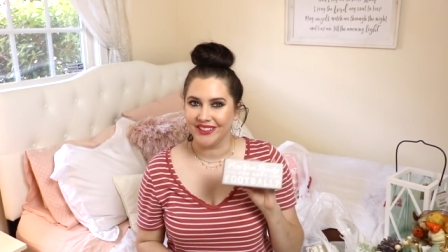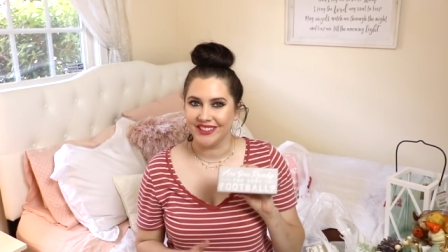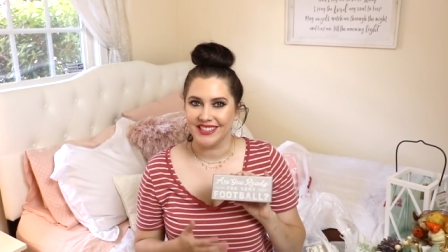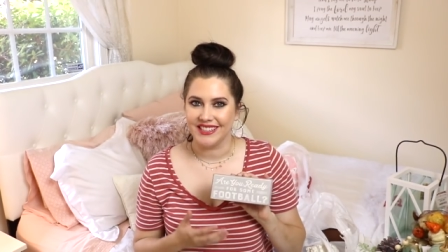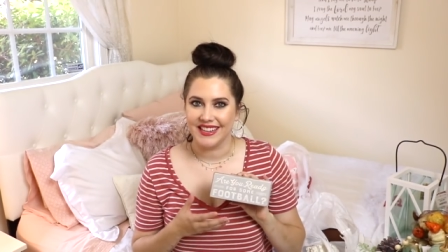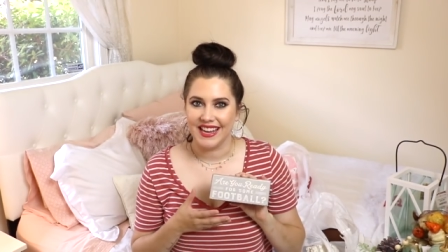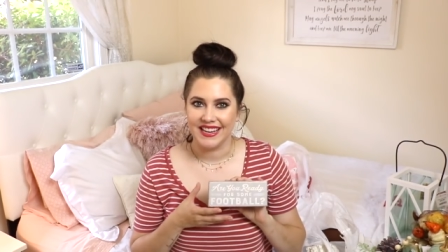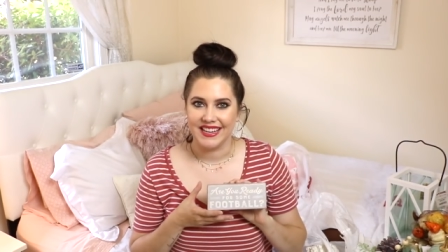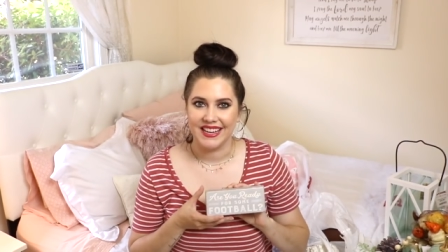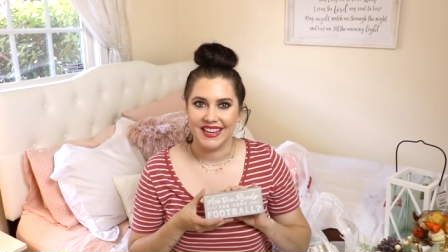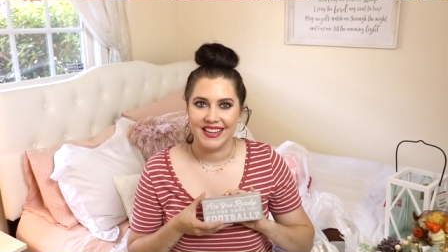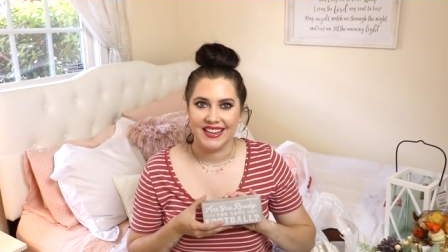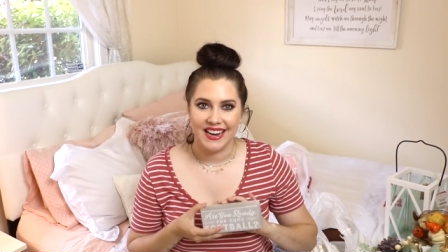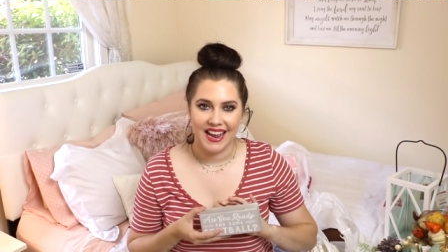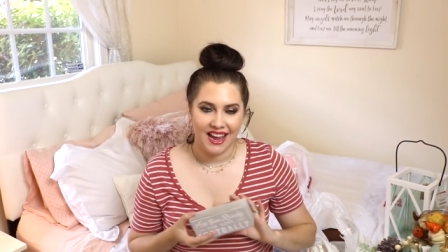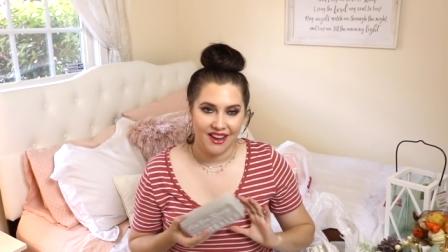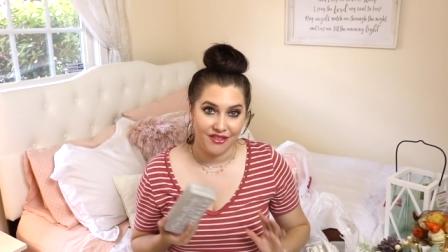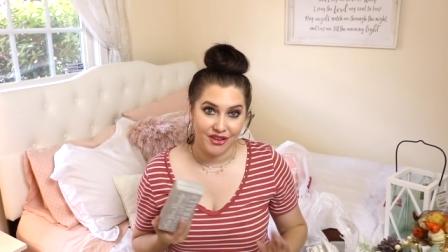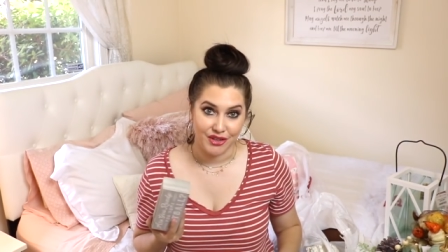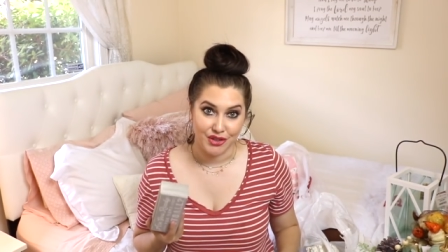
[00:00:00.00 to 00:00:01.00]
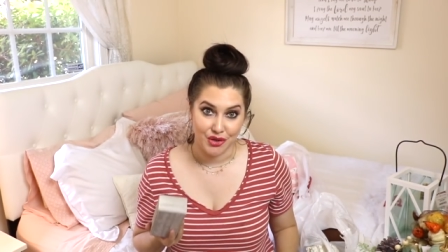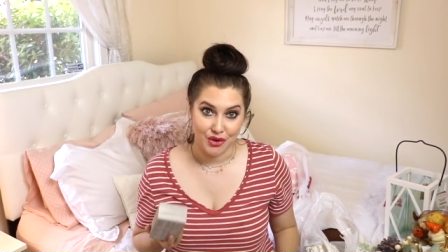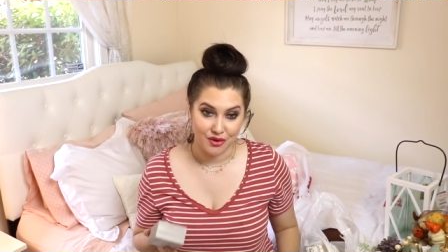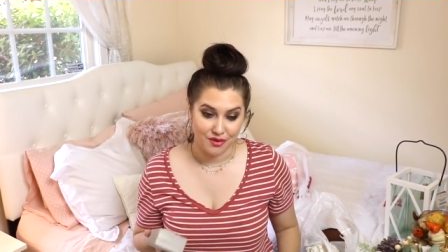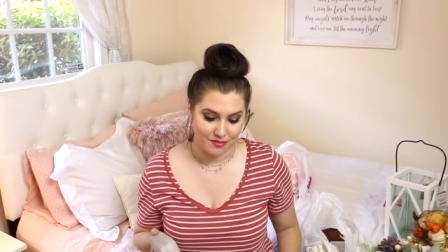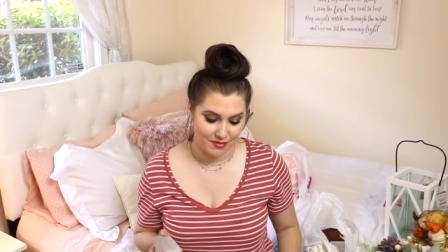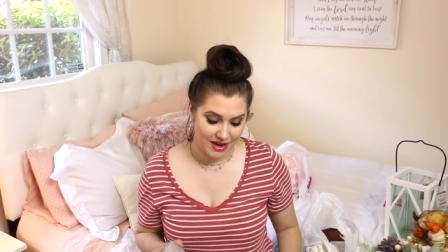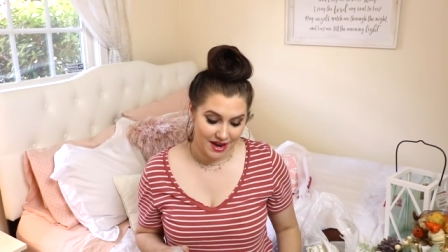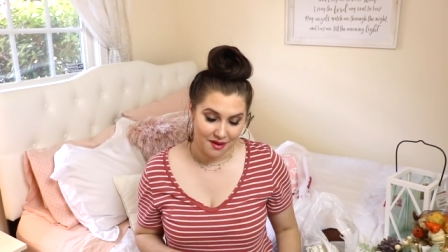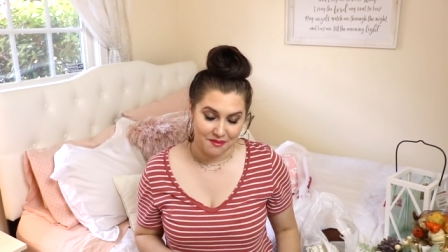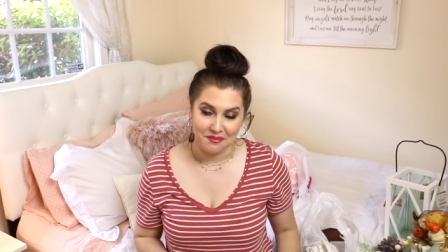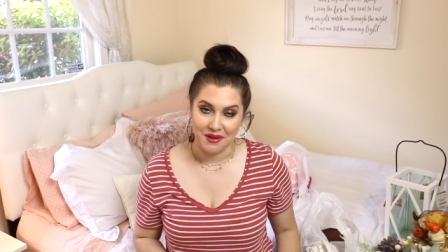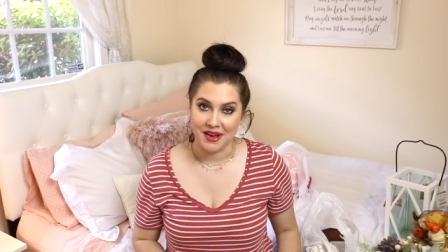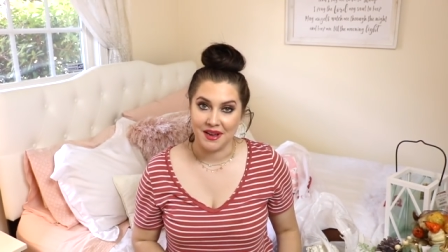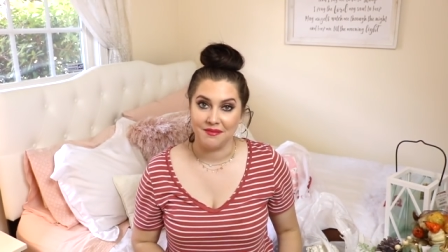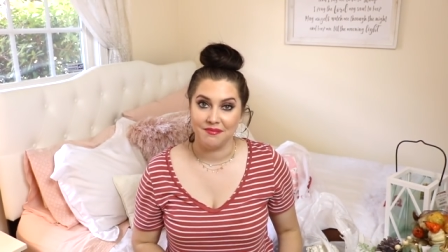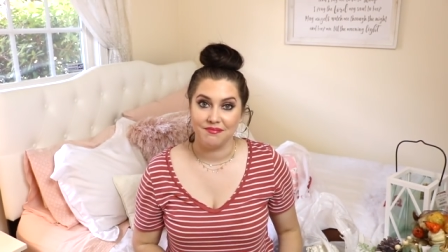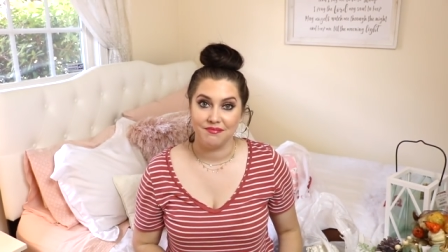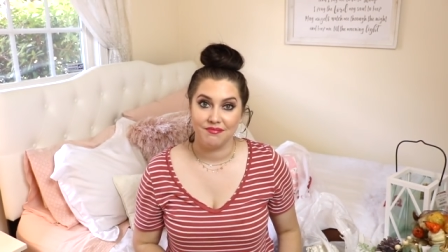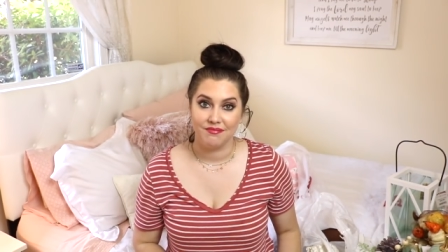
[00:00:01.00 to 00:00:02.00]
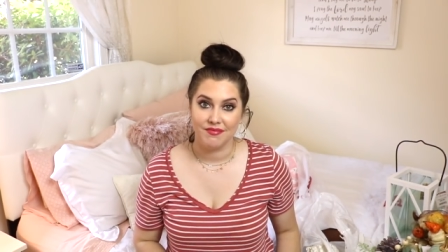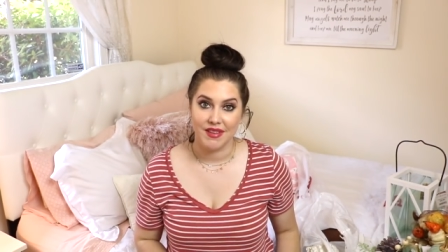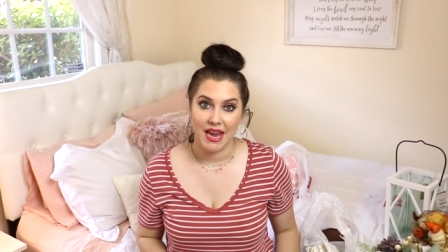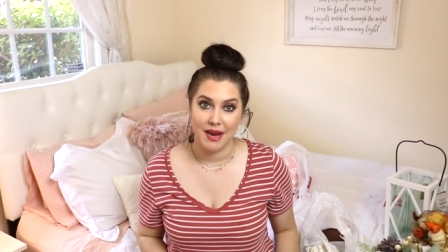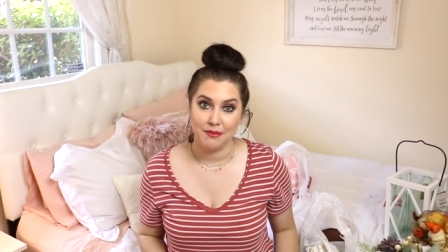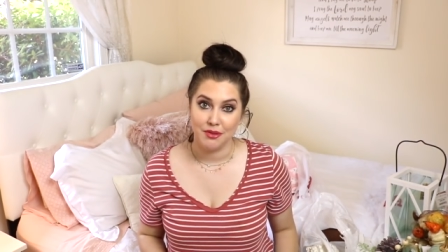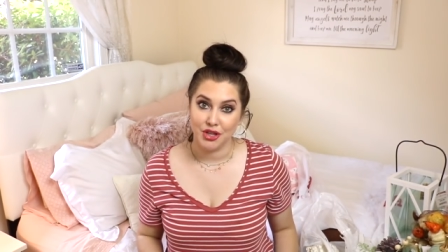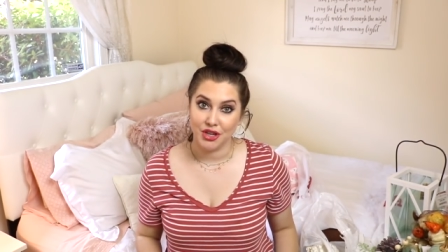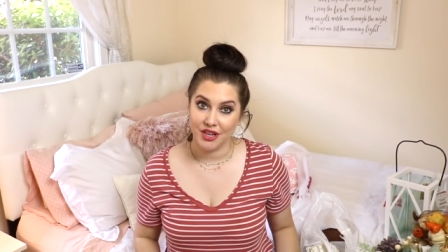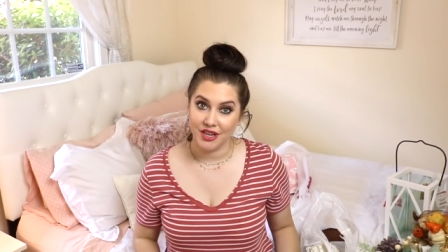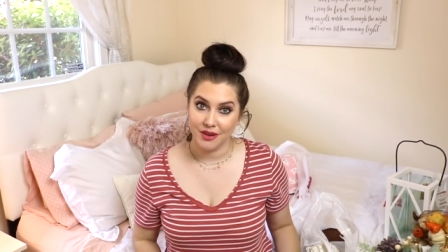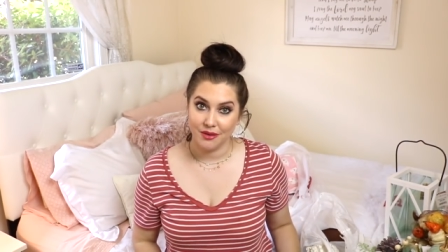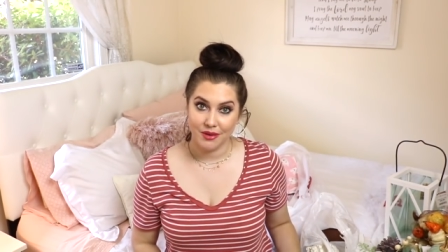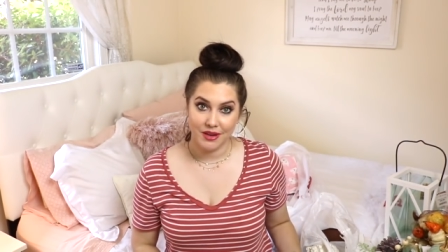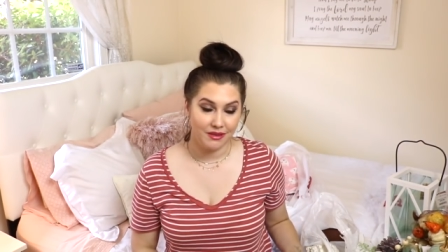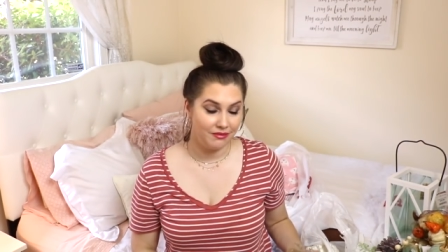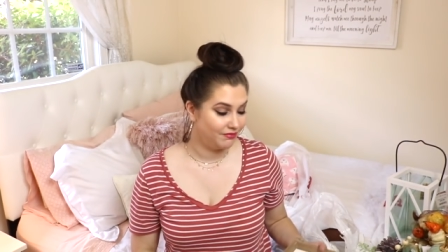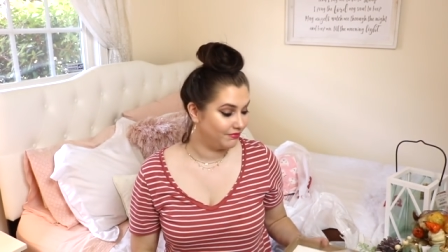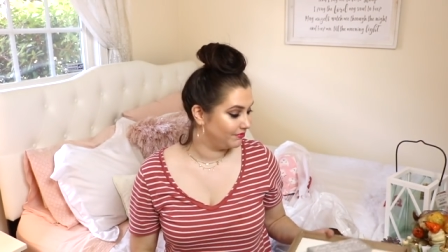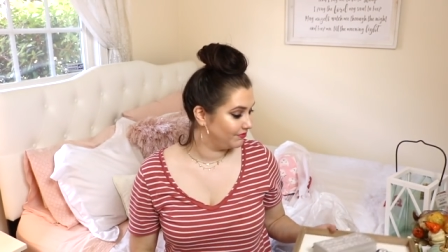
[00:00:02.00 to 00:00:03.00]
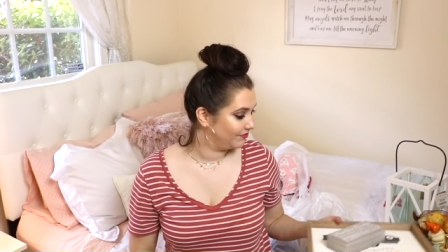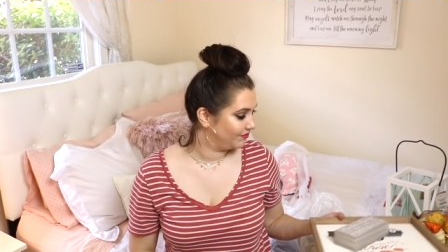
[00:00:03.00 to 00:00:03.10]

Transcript: really like it. I haven't shown him yet, but I'm sure he will.